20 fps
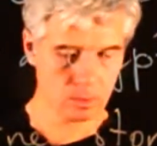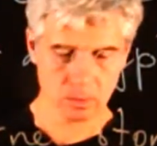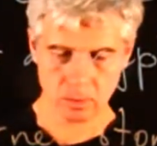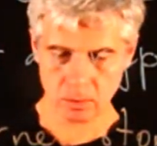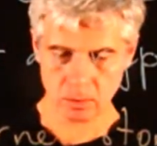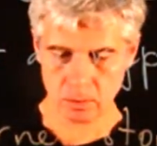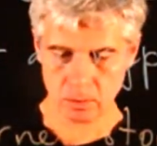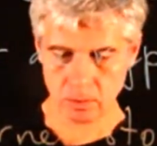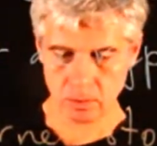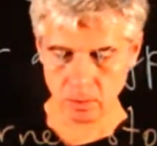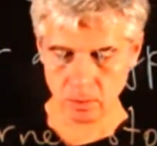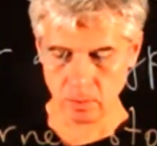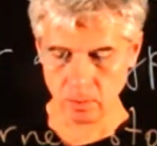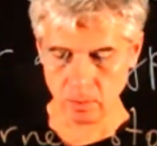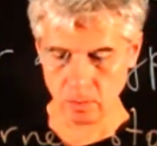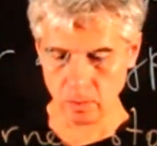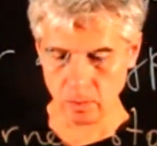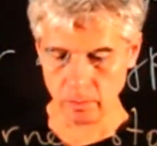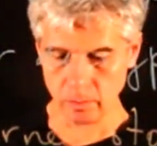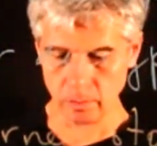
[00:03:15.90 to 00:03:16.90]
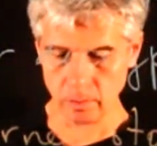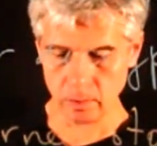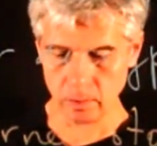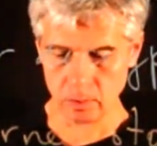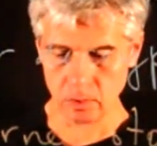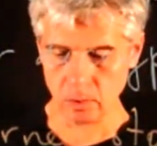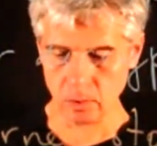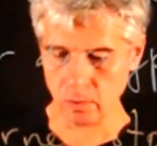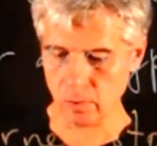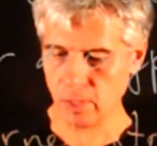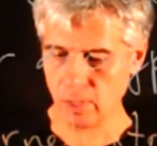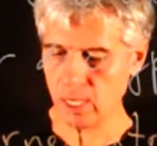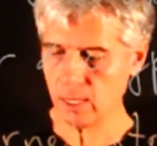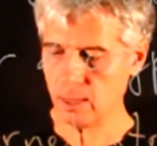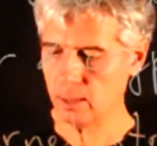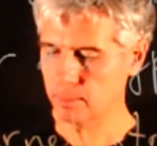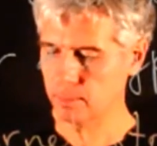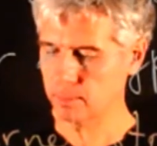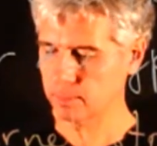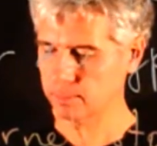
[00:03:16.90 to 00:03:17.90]
So
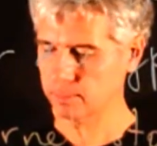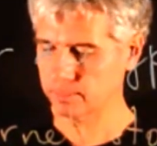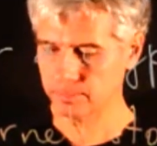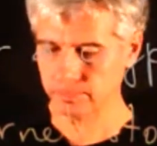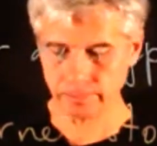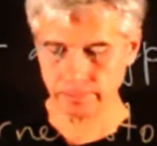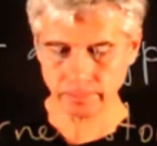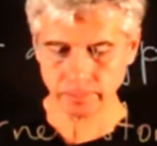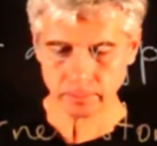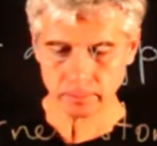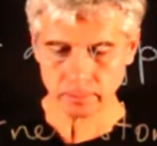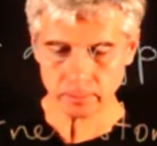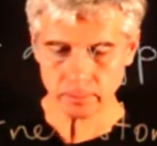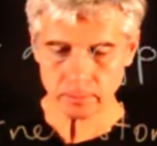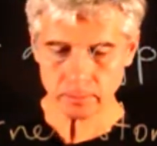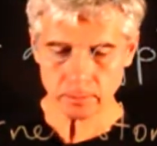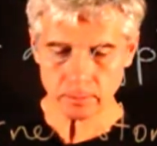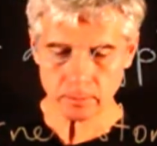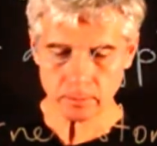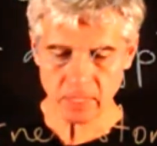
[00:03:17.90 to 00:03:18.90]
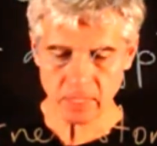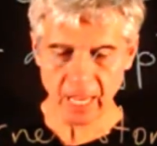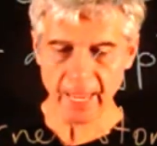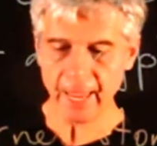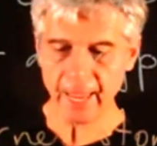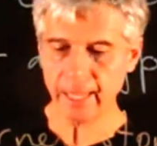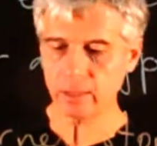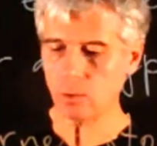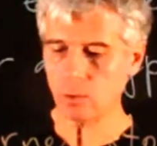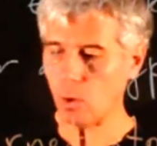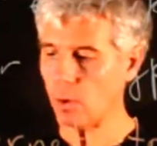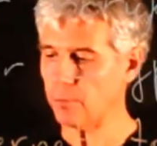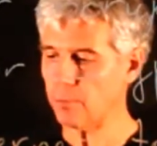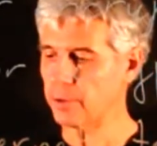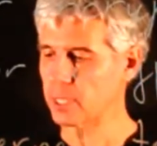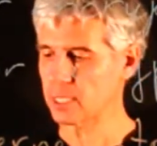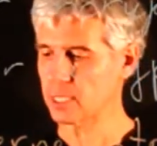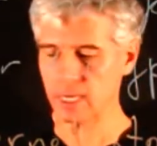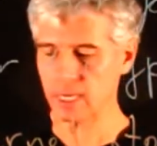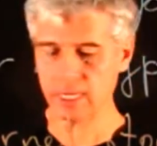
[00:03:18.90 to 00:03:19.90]
then, and
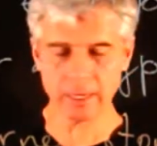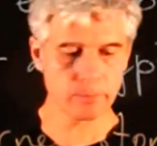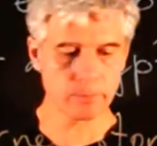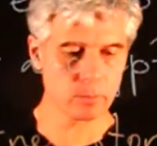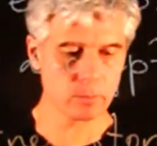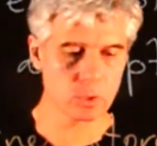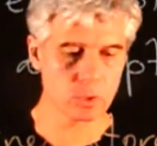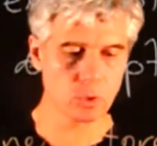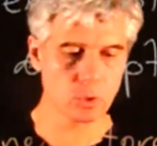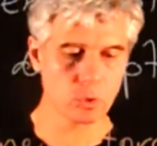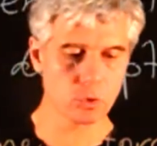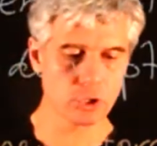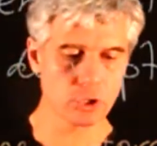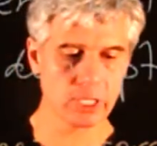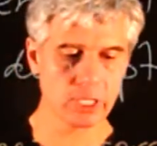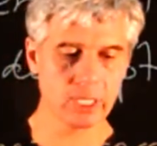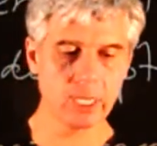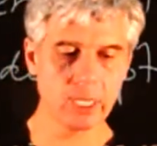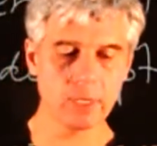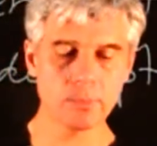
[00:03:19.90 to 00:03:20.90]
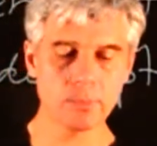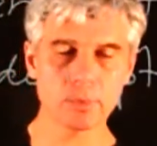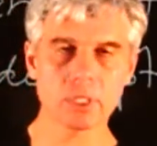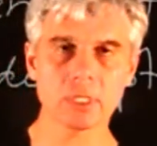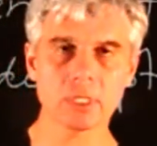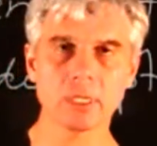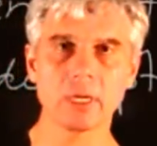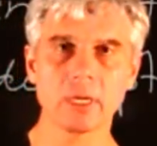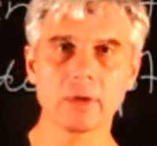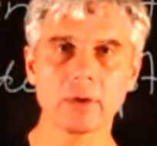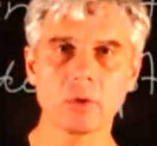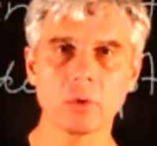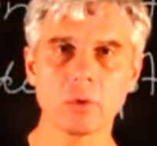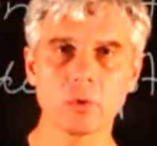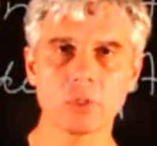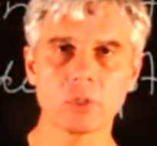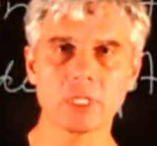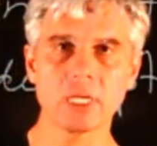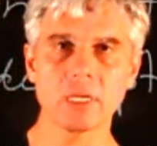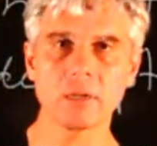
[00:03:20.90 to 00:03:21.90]
obviously, so she keeps her
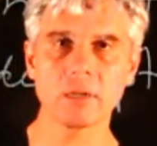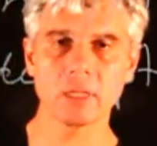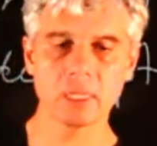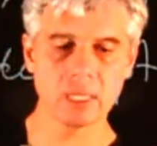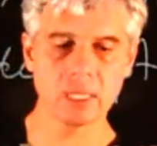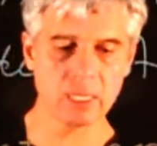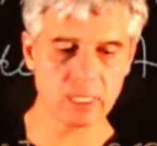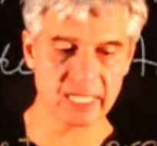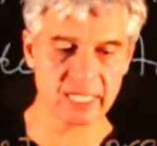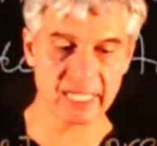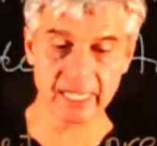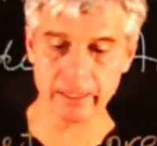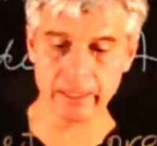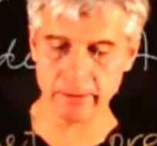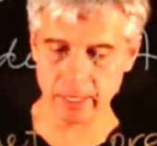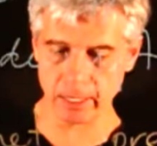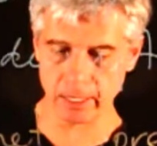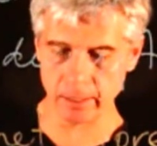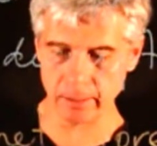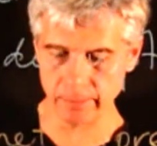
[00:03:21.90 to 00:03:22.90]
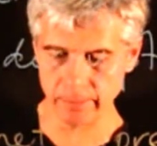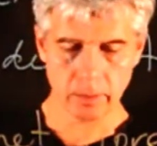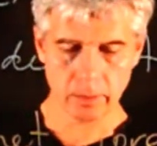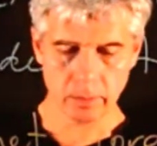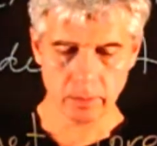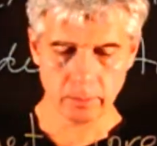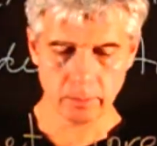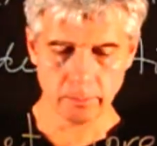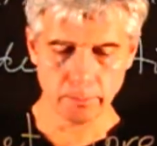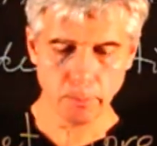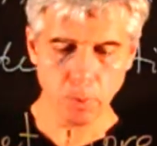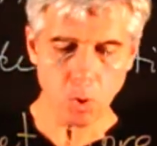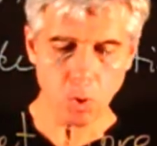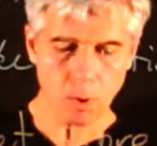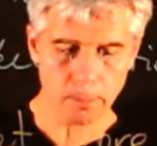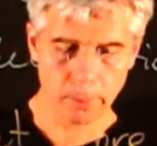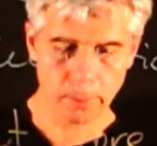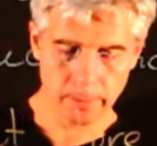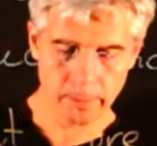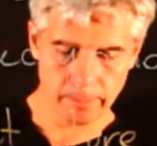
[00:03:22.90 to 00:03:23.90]
secret key secret. Bob,